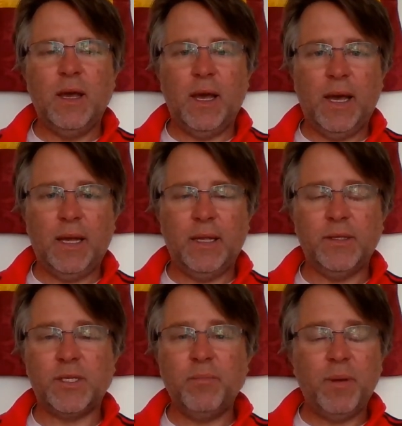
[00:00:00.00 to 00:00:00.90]
and
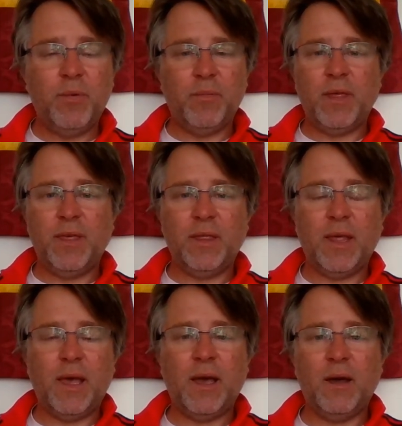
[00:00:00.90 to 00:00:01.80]
some people may think
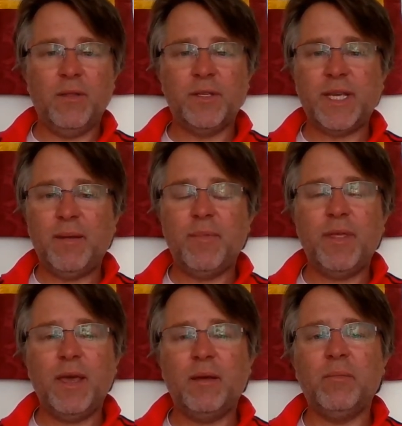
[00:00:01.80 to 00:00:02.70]
they are the same
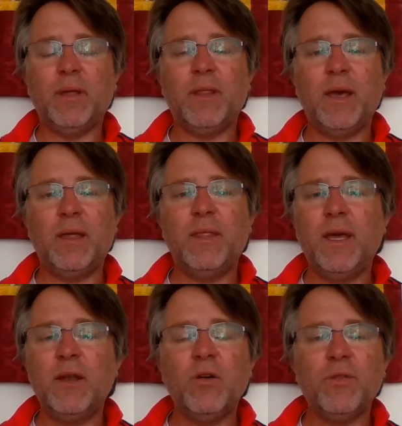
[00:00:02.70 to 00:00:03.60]
thing, but they're, they're
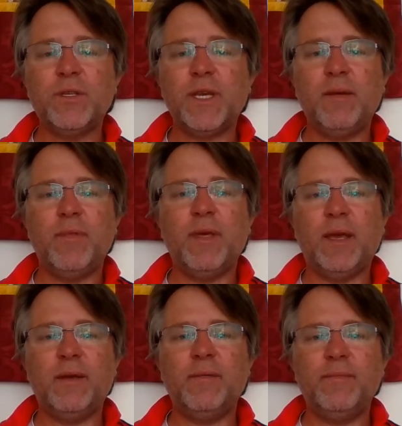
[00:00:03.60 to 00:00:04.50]
not the same
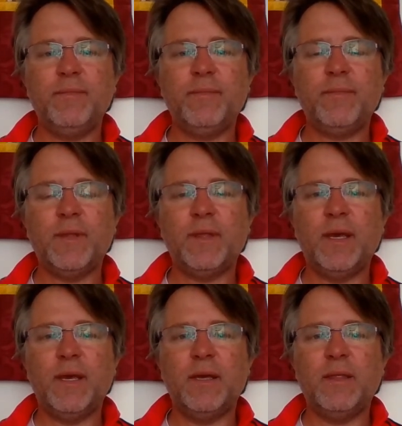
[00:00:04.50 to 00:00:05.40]
thing.
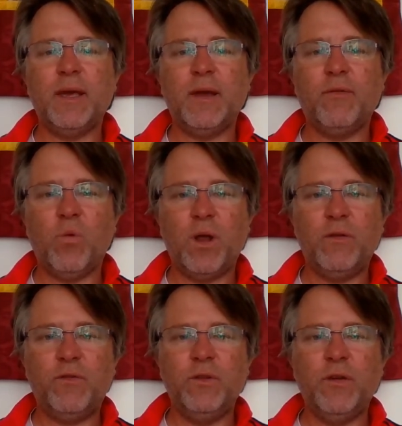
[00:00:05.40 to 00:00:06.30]
They're, they have quite a
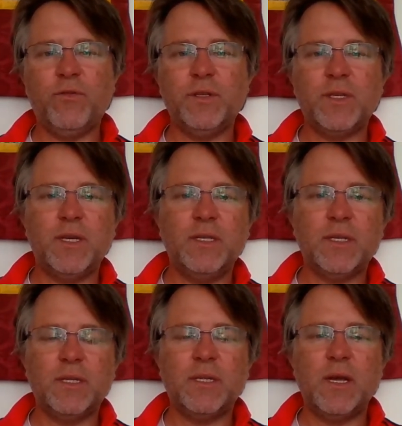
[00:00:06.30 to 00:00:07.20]
few differences,
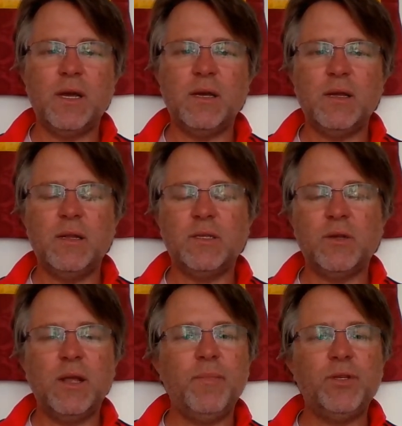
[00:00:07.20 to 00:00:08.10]
and uh, so
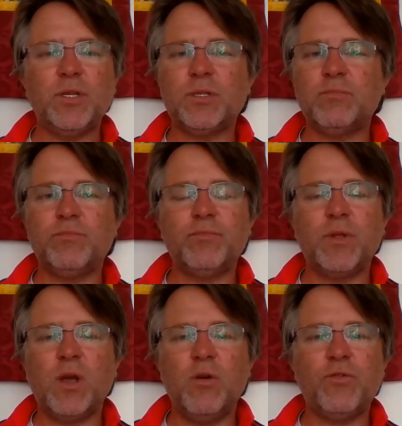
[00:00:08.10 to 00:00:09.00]
let me just
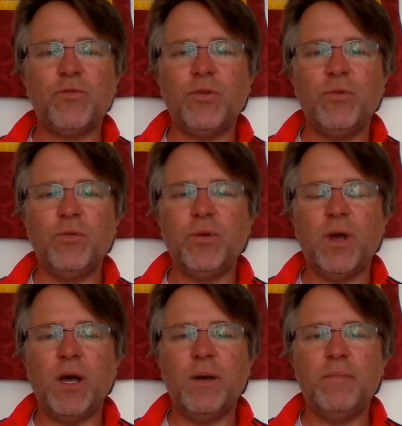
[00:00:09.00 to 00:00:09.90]
go through
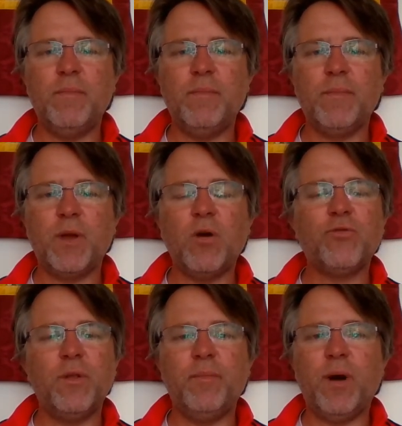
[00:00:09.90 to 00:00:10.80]
um, go
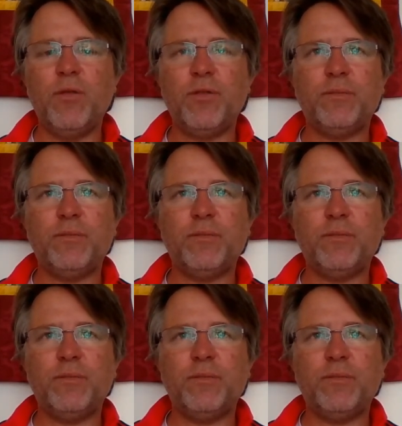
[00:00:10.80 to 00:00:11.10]
through them both.